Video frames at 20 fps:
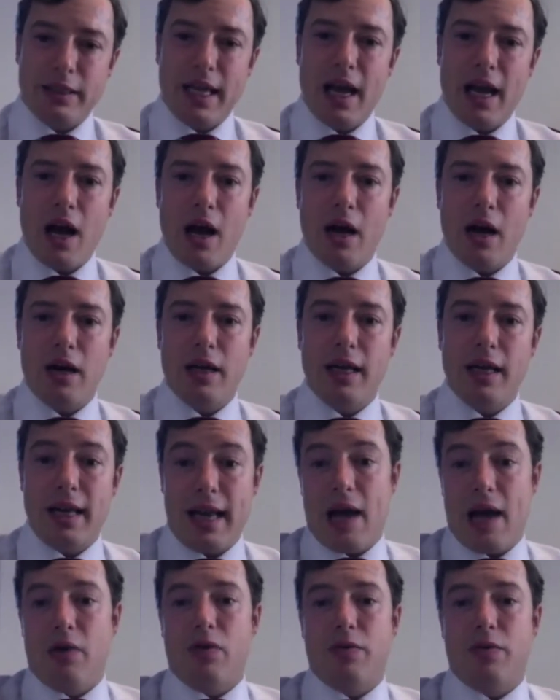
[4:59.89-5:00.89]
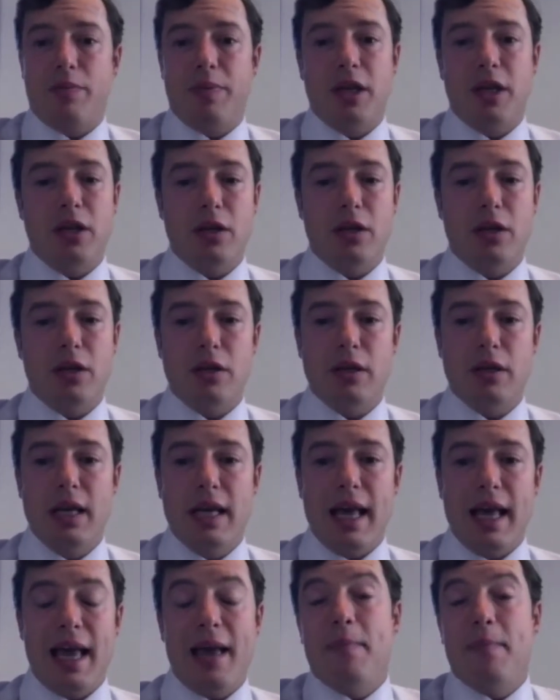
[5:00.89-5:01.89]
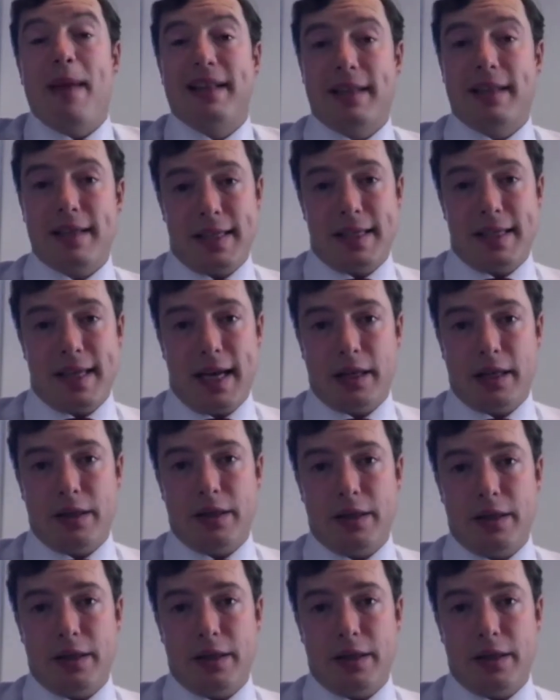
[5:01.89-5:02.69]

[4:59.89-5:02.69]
They are, in our opinion, a meta sector.